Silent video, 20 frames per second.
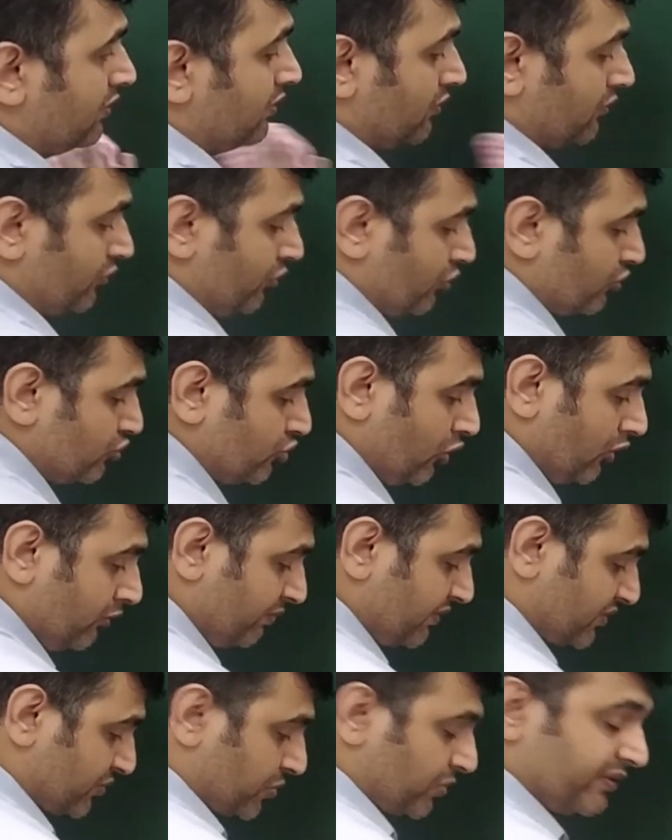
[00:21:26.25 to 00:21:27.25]
your job
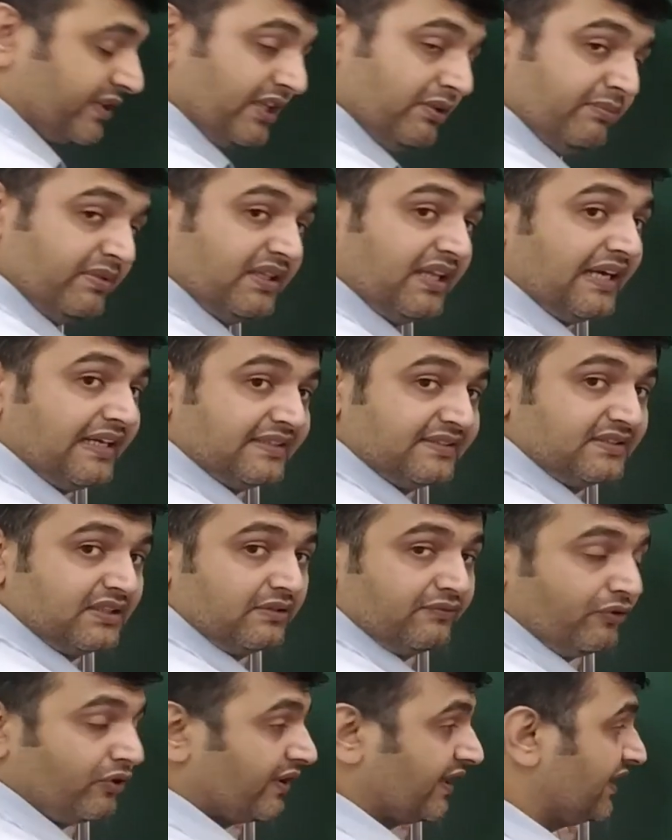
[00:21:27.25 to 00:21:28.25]
is to tell me the answer
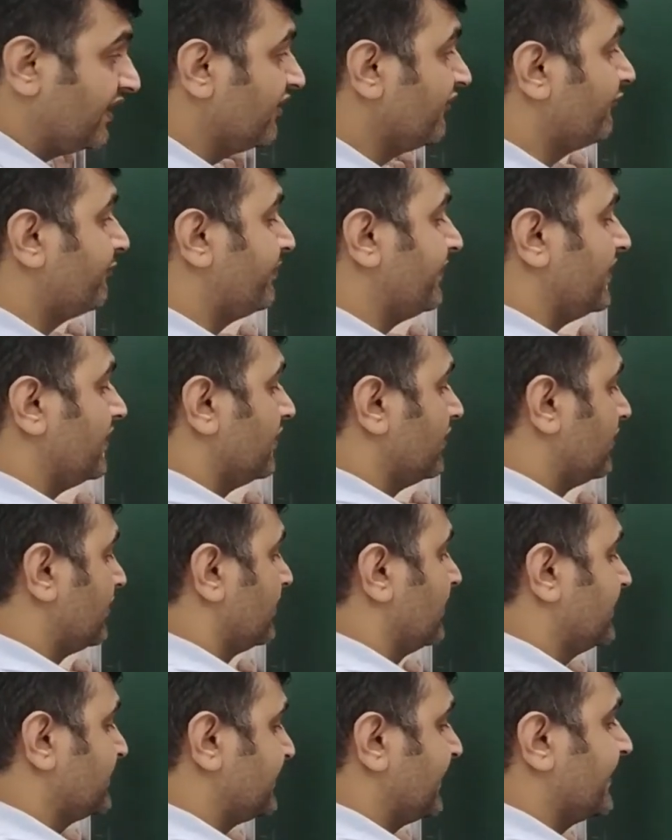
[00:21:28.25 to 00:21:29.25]
for LFP.
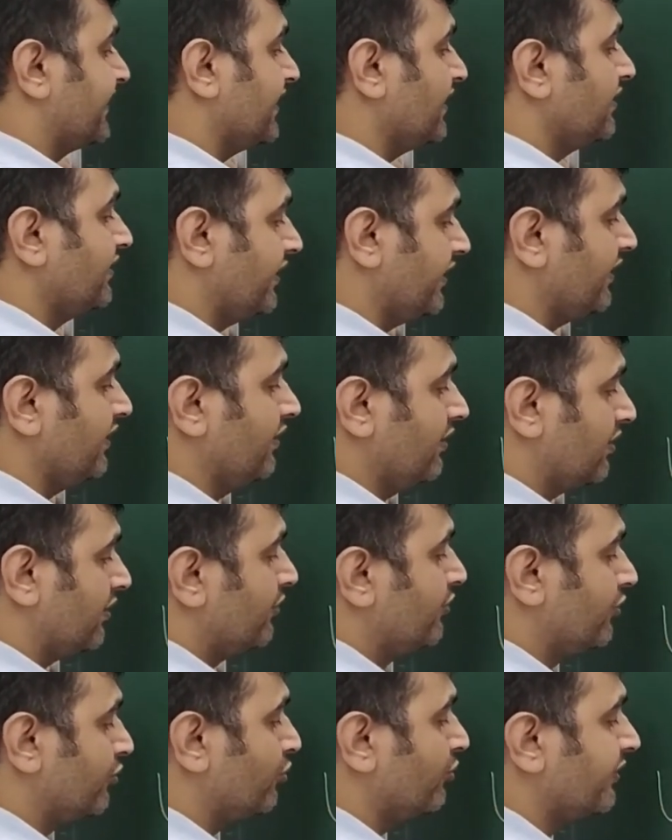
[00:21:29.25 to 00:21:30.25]
The second thing,
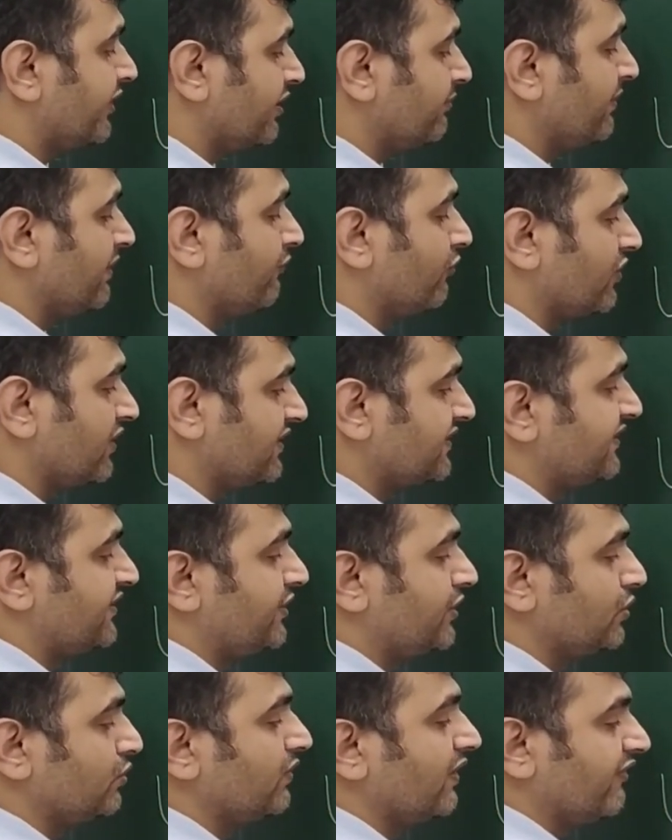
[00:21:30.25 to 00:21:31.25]
you have to tell me what is
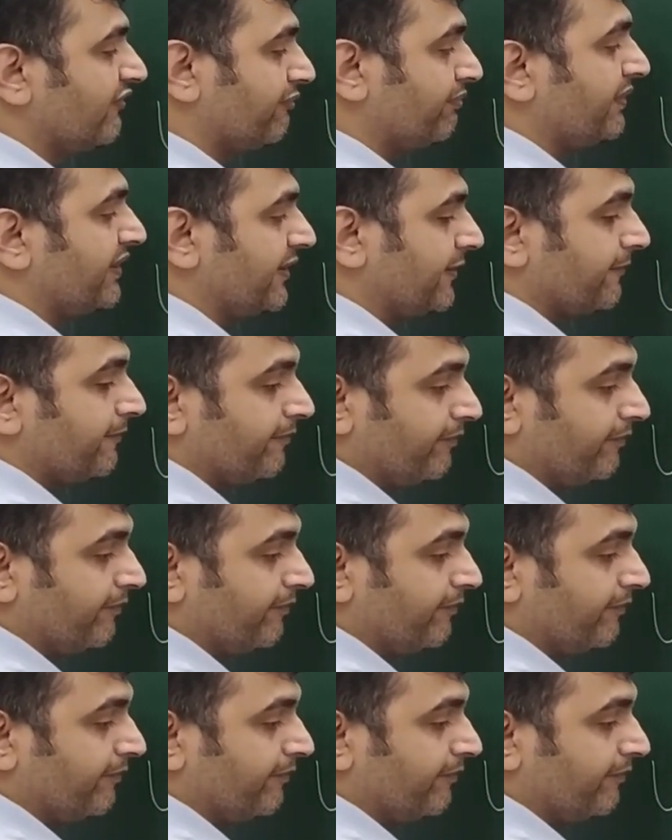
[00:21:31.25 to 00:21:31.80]
UFP.